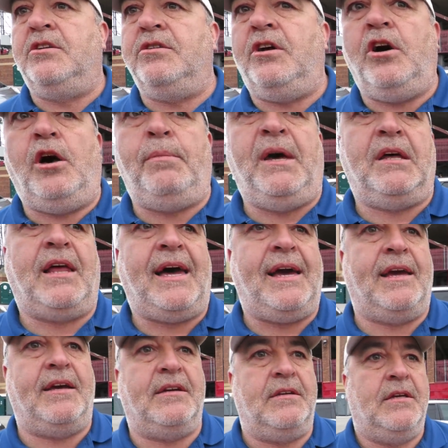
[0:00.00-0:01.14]
You don't know, but
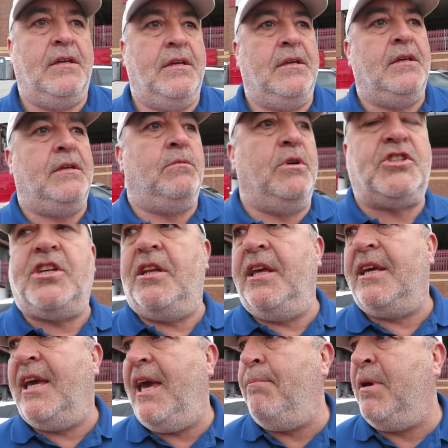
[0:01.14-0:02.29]
like, we're still
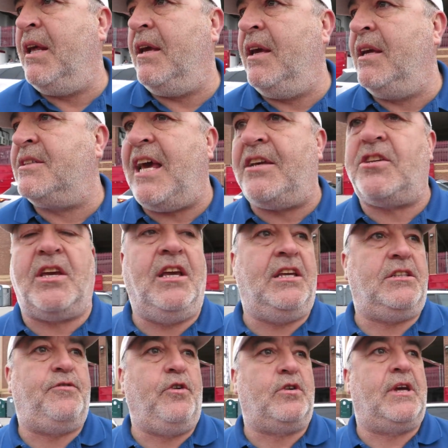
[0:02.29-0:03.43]
in game, but it, it has,
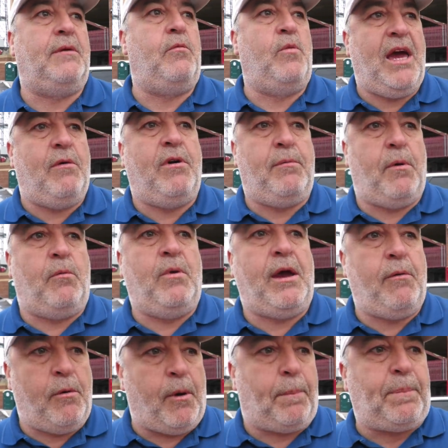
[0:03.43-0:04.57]
it's fucking, where we,
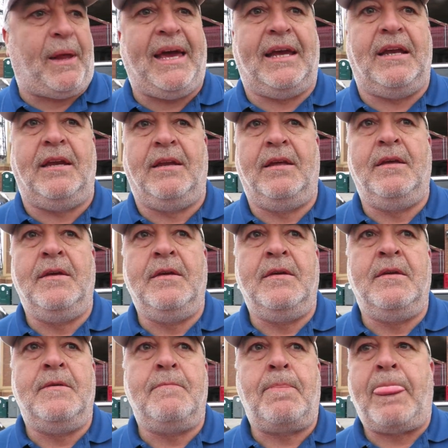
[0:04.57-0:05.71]
where we were playing,
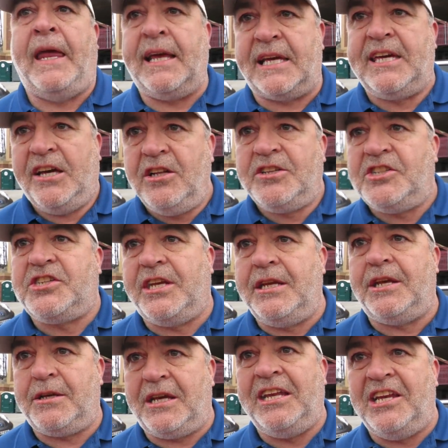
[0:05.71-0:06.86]
it killed us in
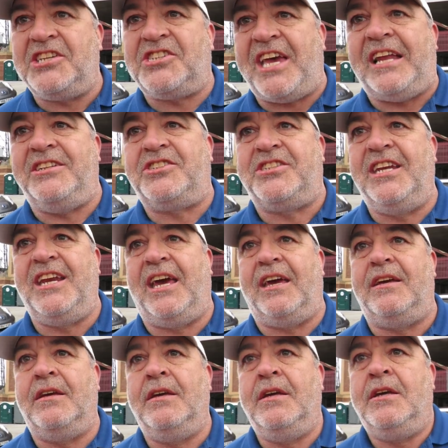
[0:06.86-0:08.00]
a, in a sense, didn't
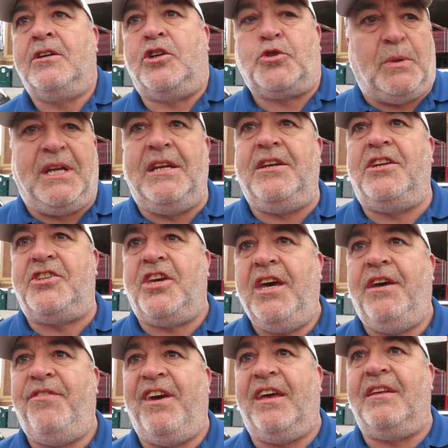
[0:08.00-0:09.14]
it? Because we didn't
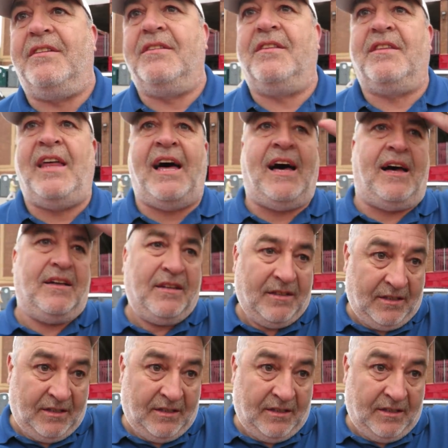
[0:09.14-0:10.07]
deserve it, yeah. that.